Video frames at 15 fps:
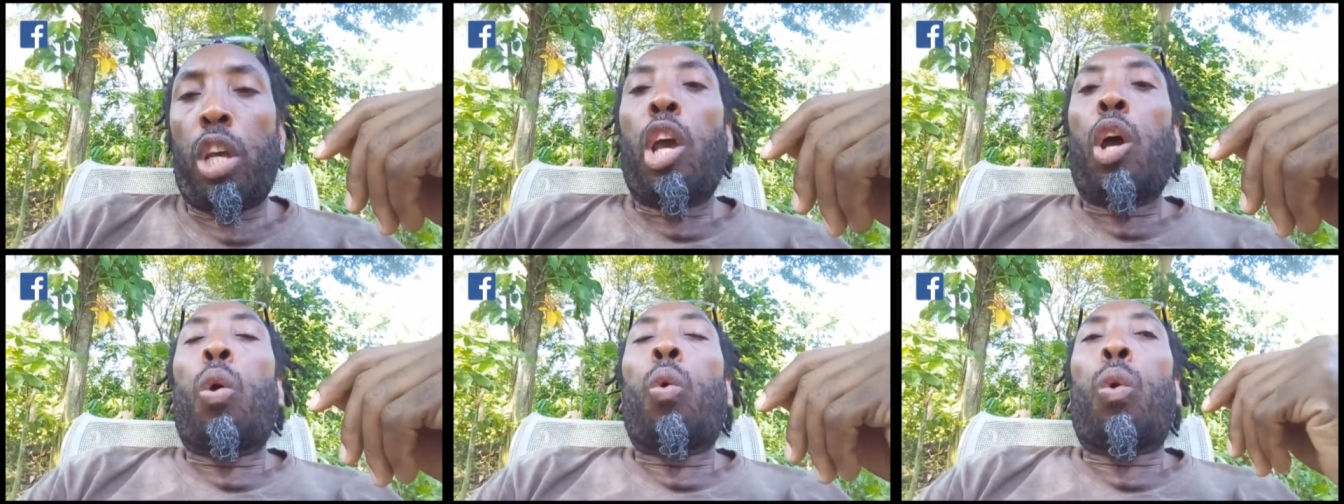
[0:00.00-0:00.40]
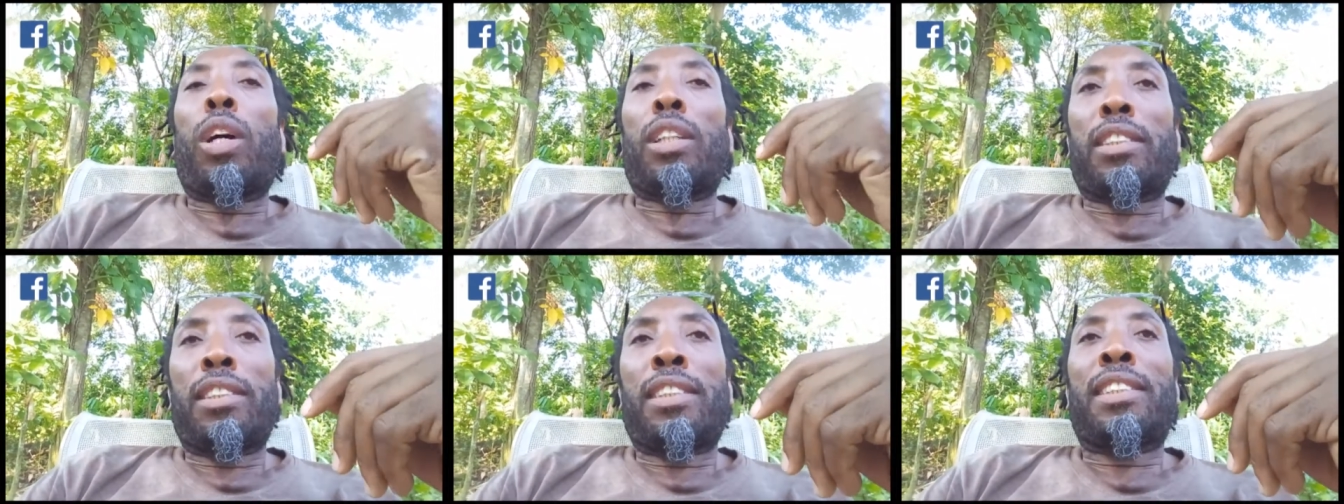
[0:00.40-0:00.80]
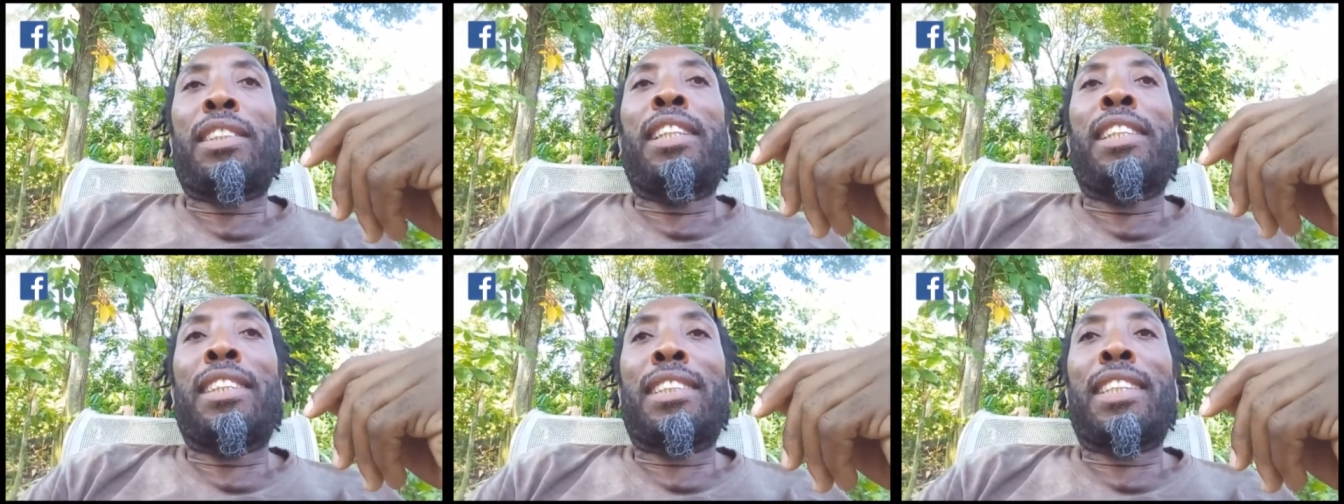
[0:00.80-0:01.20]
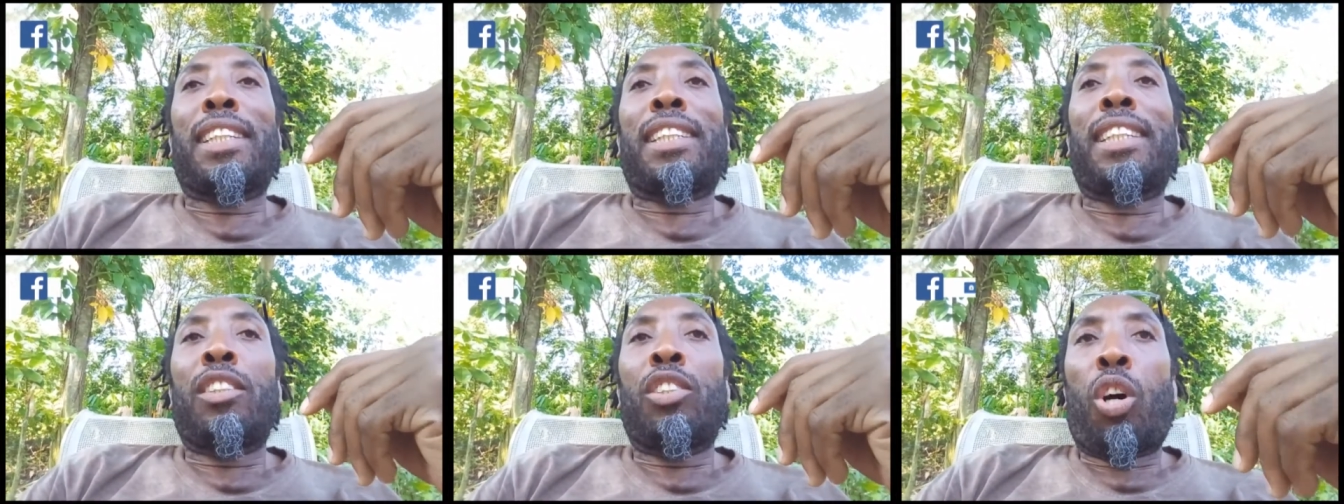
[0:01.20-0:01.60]
once it, it is getting
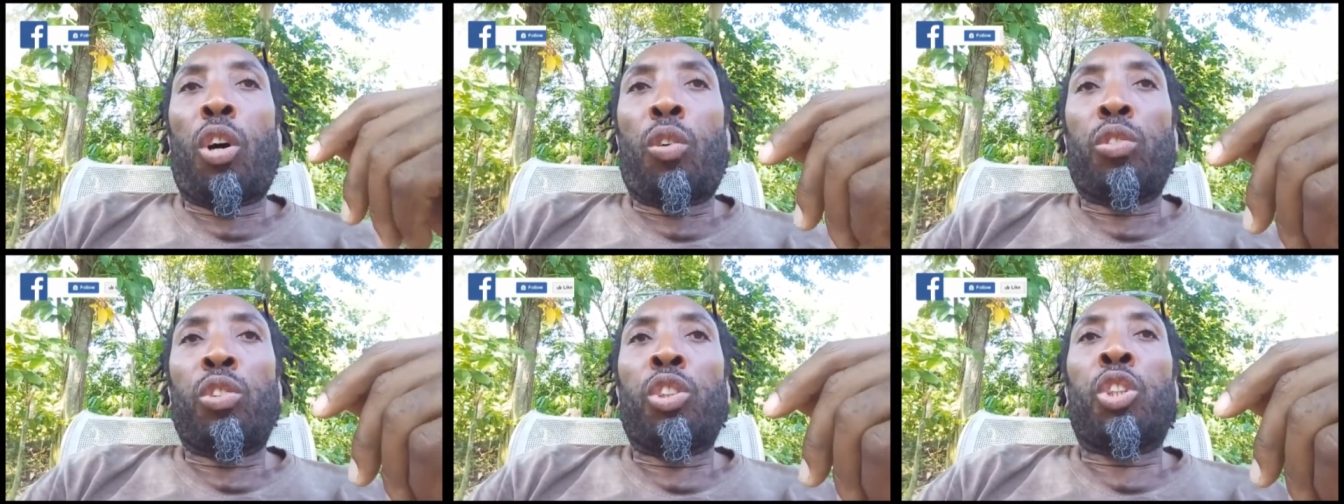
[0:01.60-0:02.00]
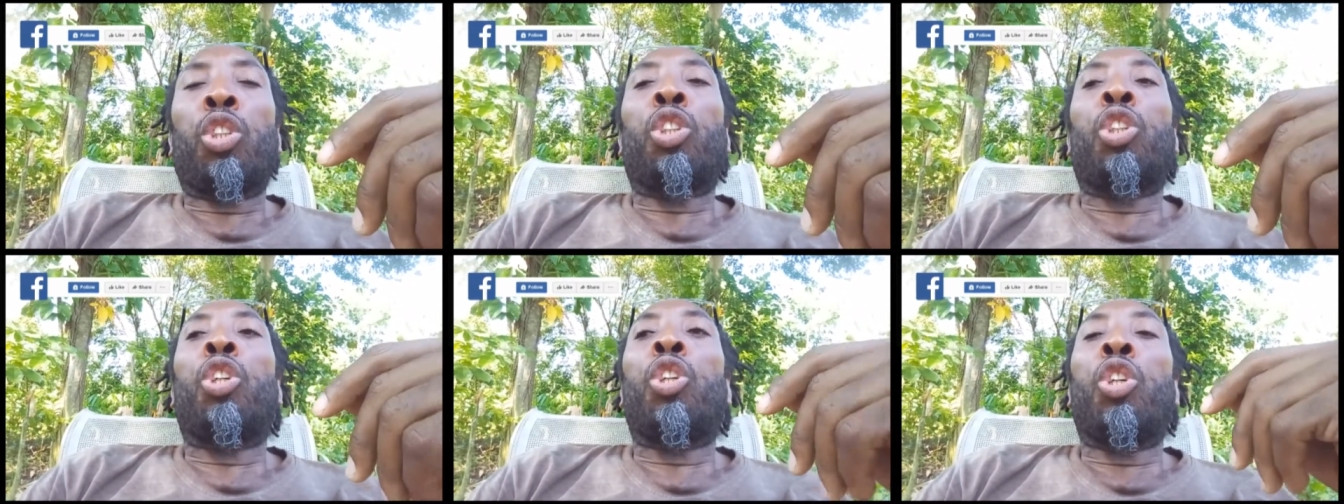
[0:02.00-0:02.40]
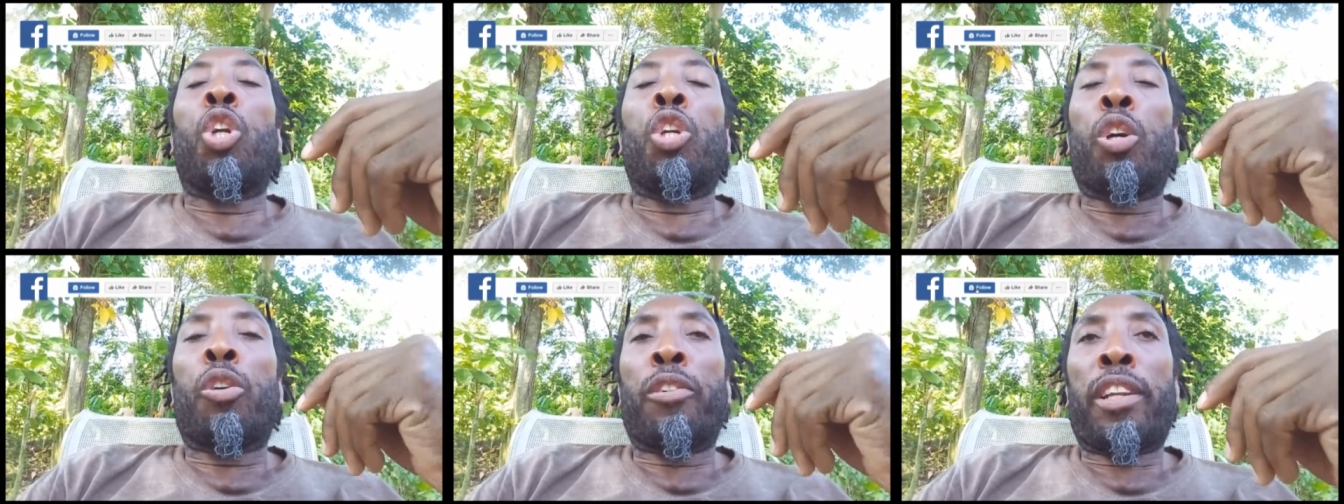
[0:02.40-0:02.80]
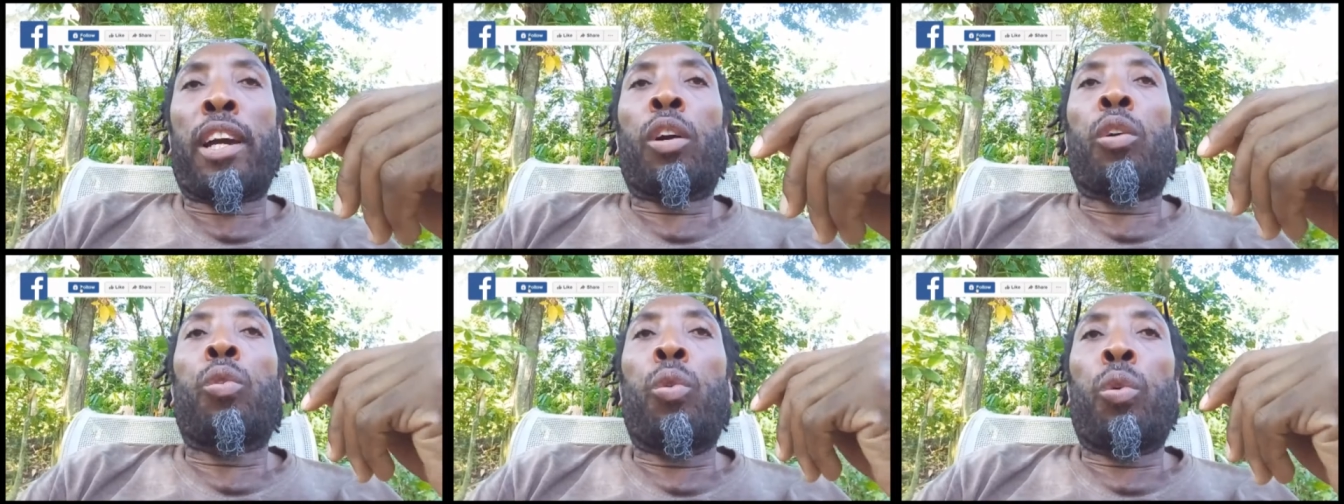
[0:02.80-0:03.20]
down you, you you're in a
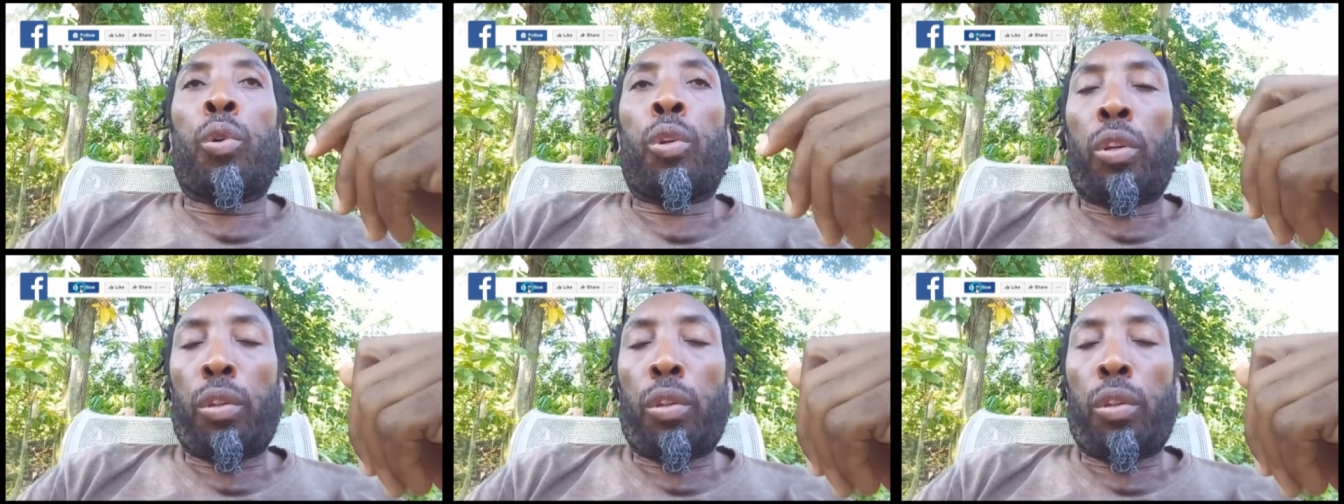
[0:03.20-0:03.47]
good